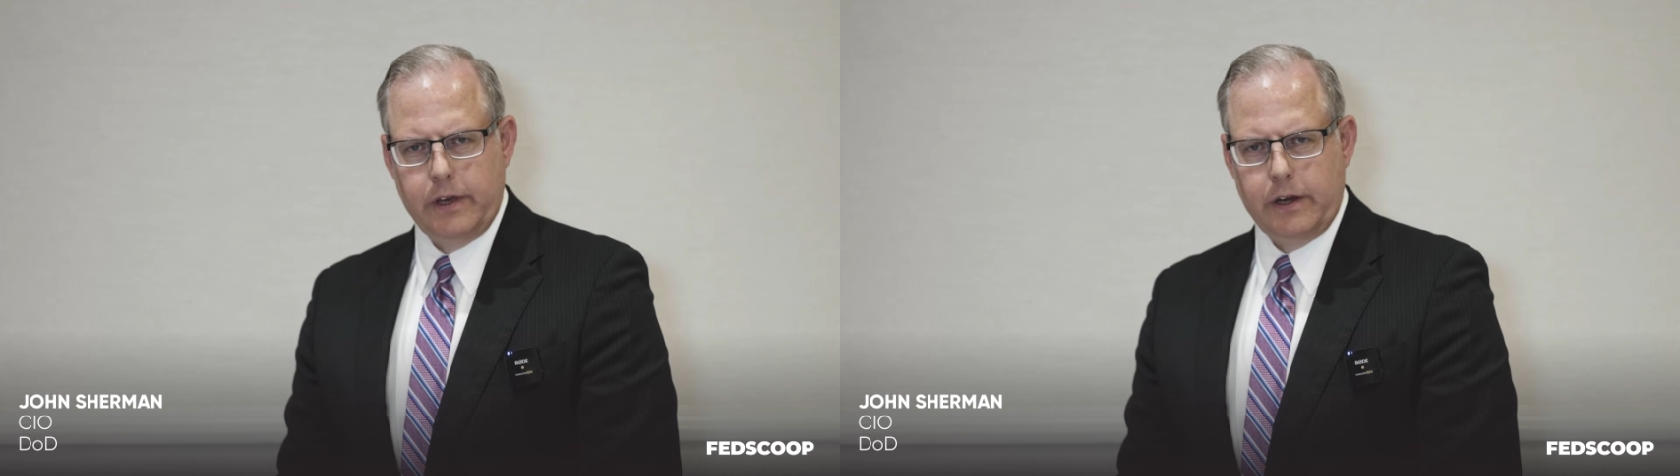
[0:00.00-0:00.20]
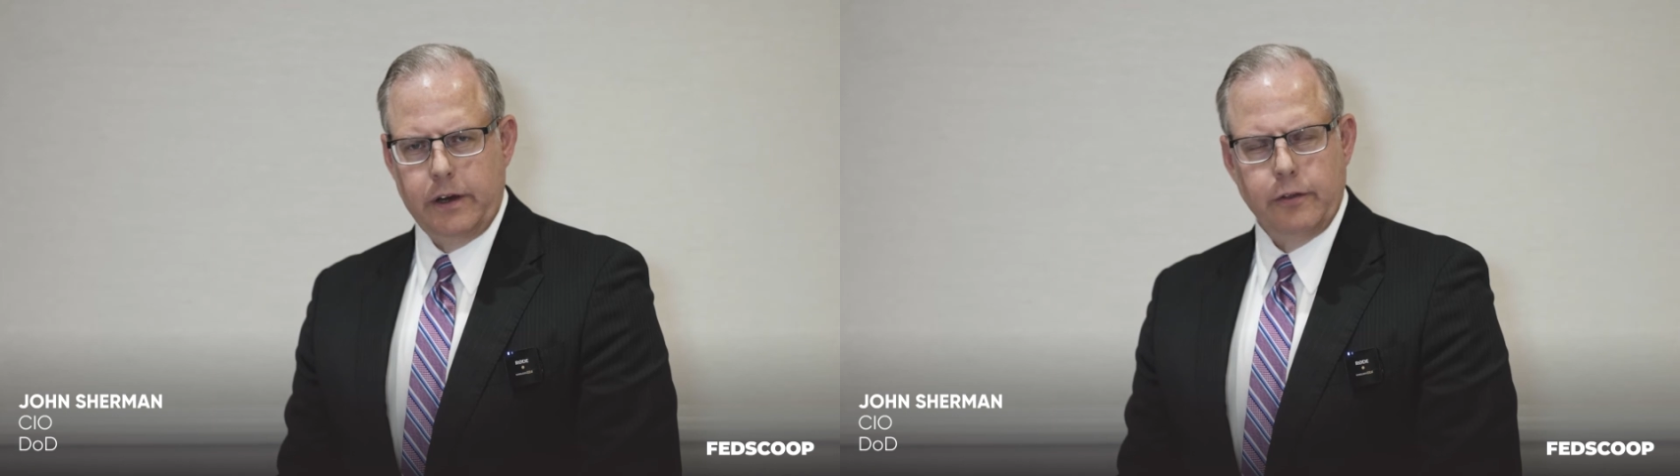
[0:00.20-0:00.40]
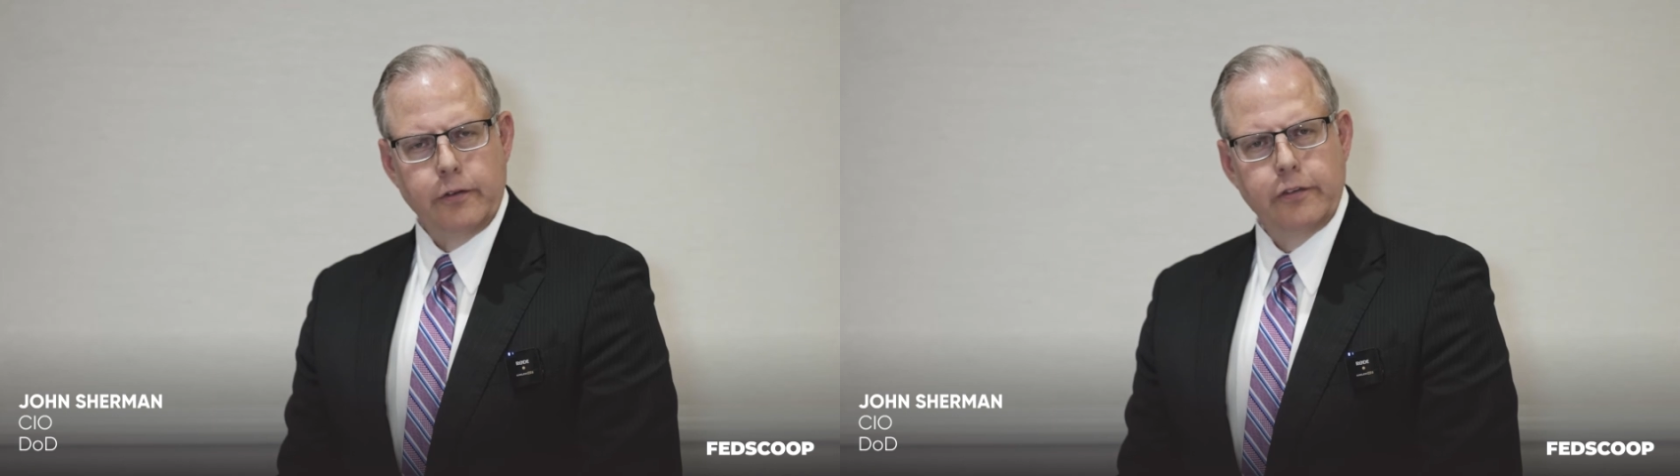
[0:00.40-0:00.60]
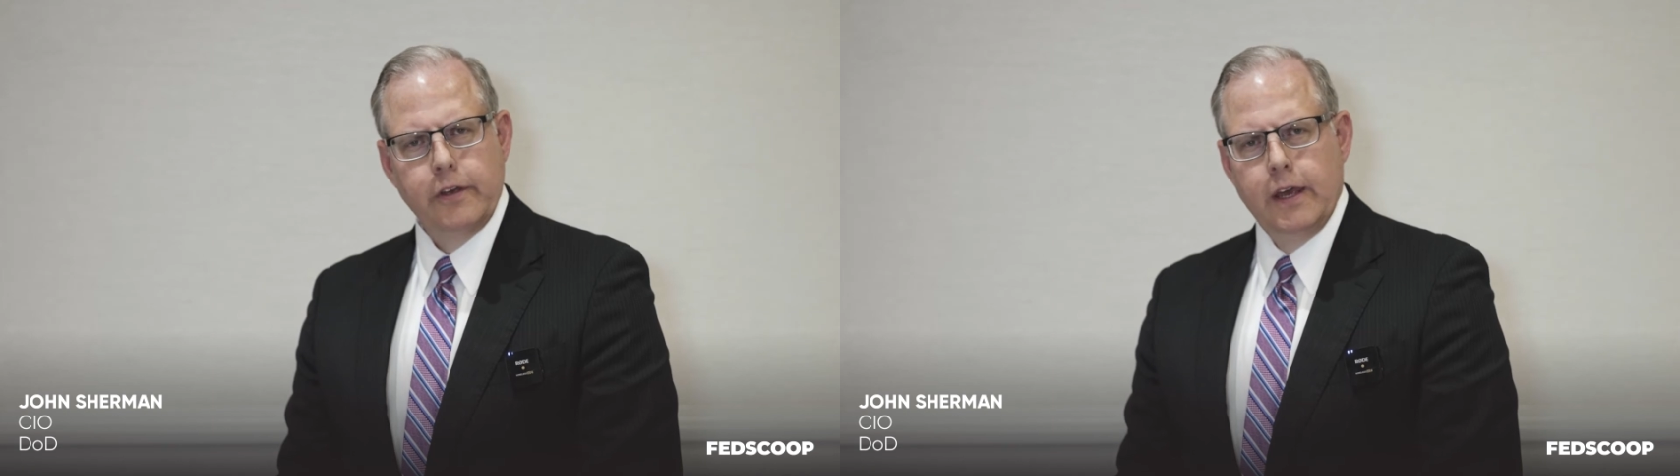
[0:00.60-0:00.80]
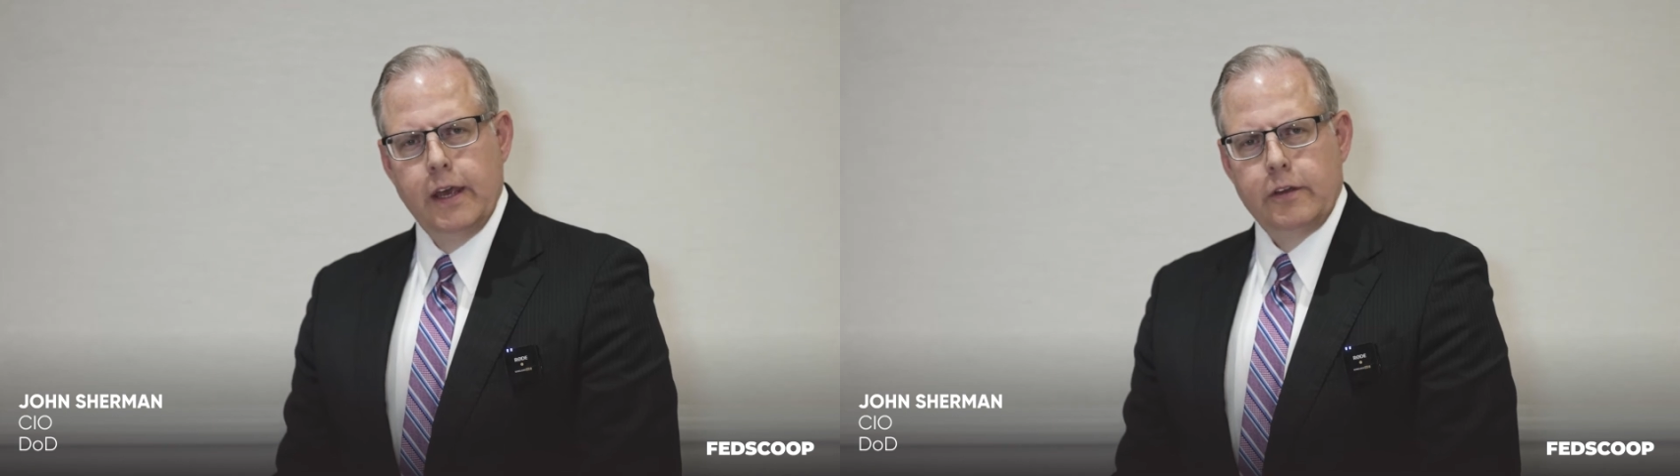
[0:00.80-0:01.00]
and
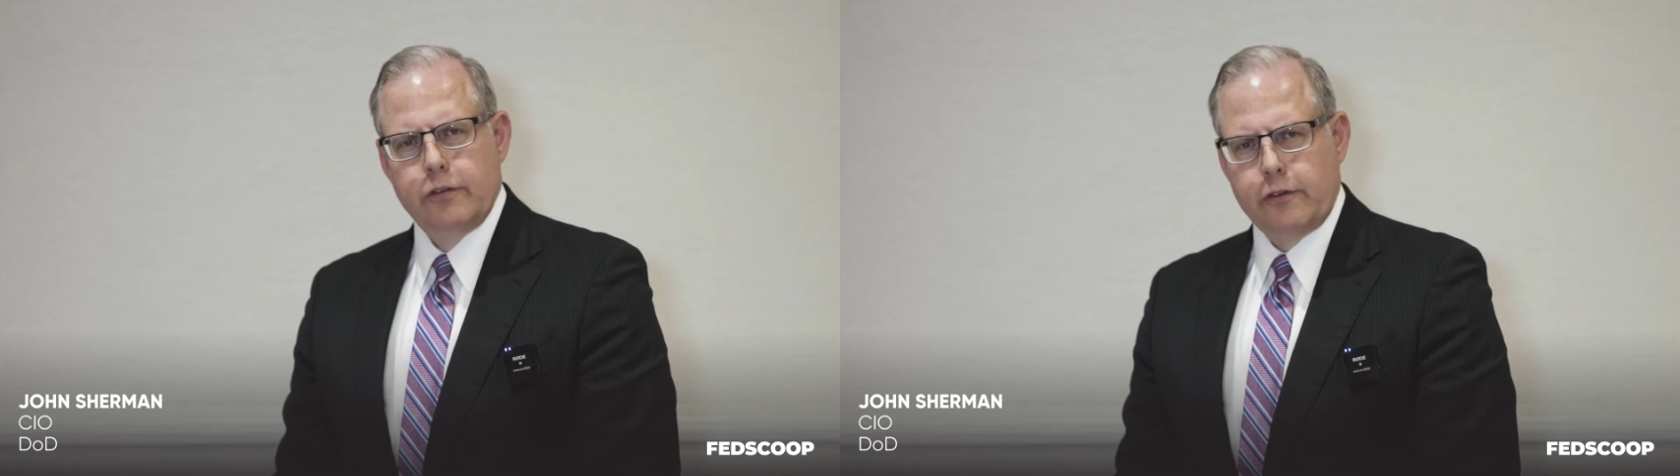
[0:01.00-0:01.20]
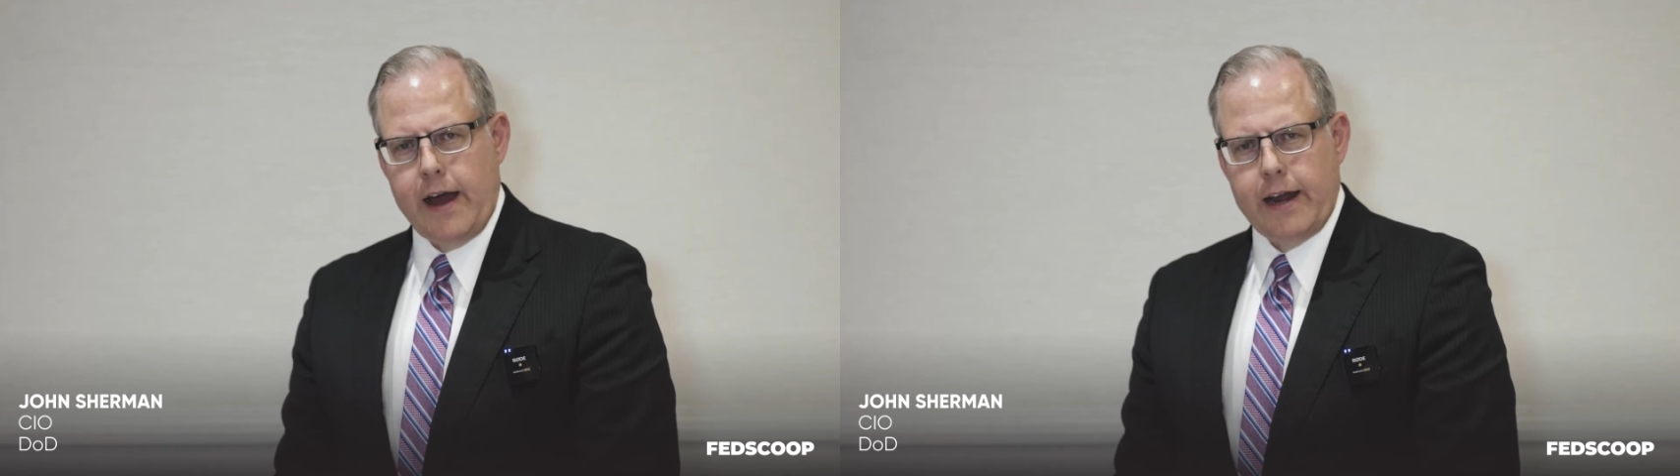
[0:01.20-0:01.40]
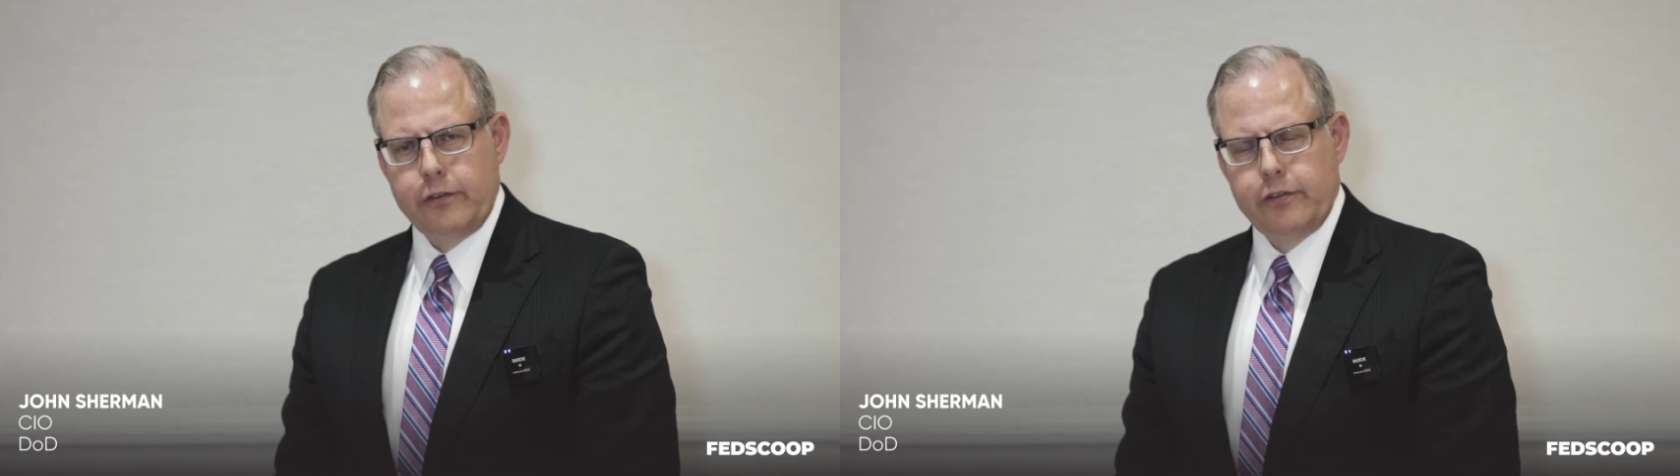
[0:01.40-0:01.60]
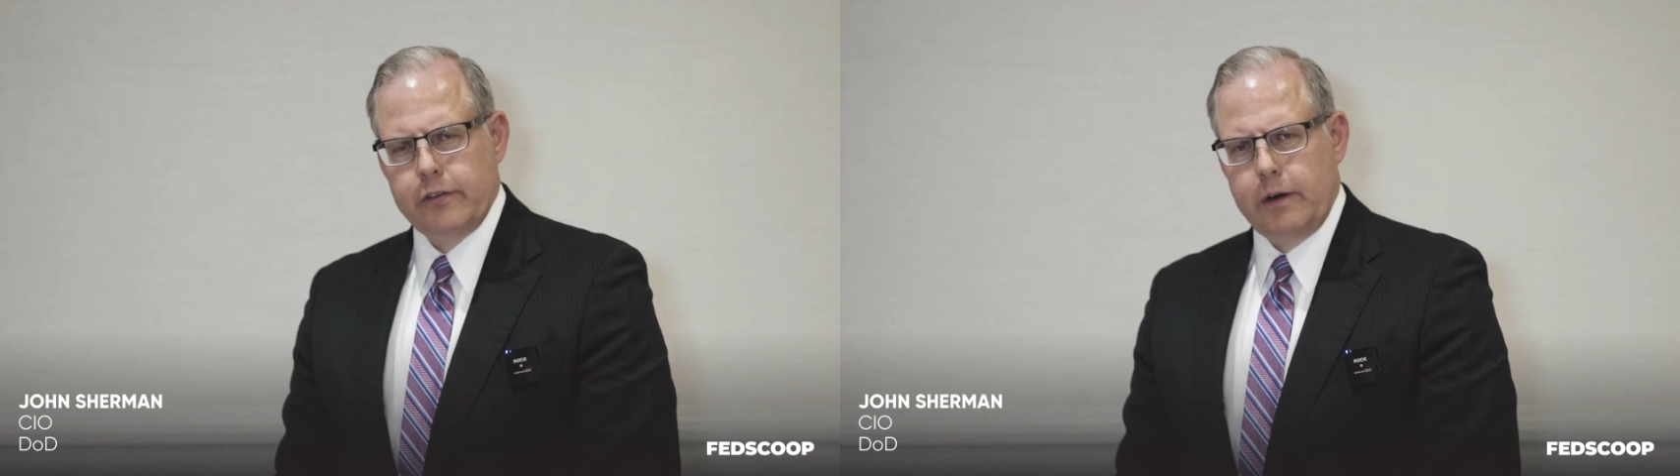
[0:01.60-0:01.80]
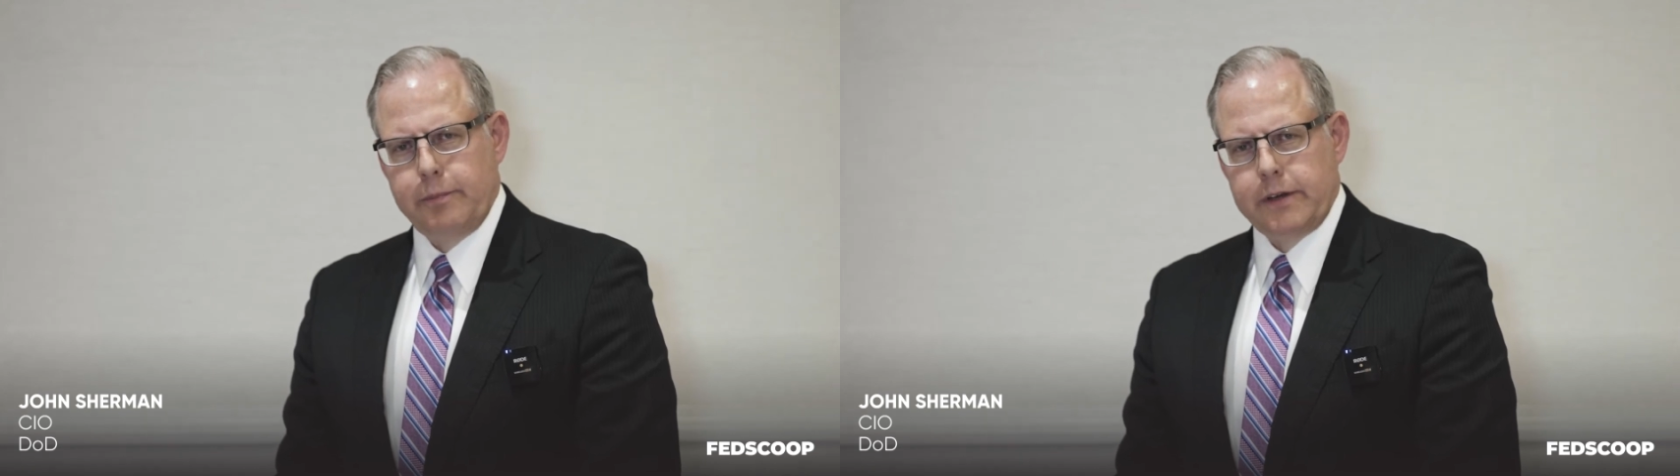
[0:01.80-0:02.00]
others, Stratus
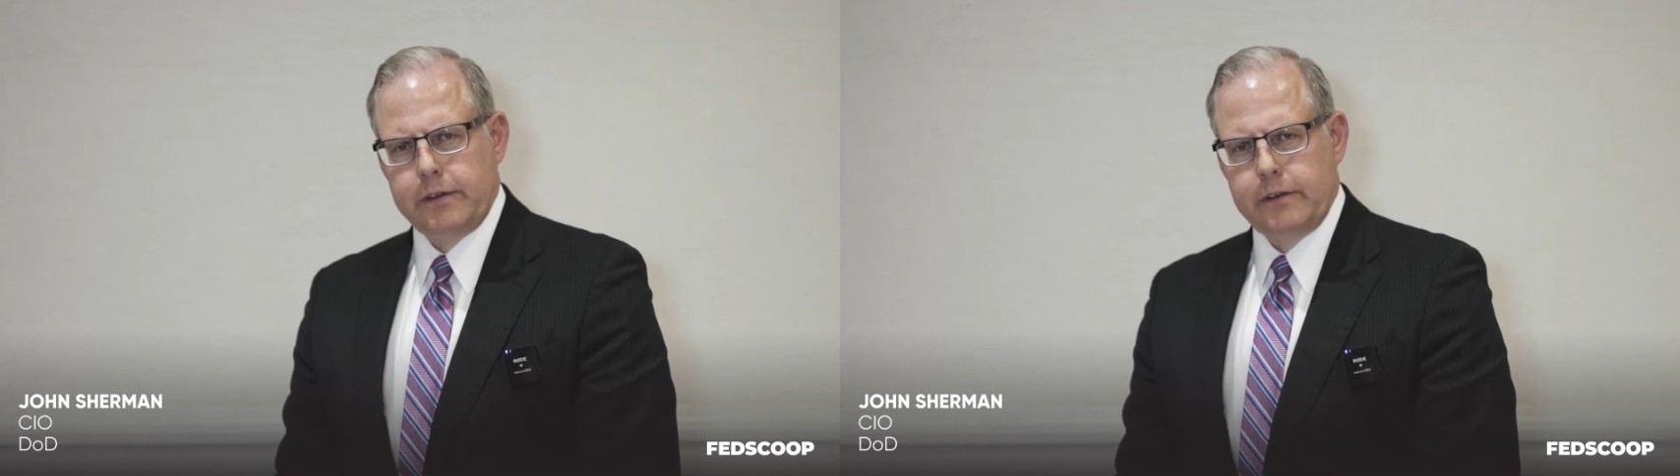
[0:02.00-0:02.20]
up at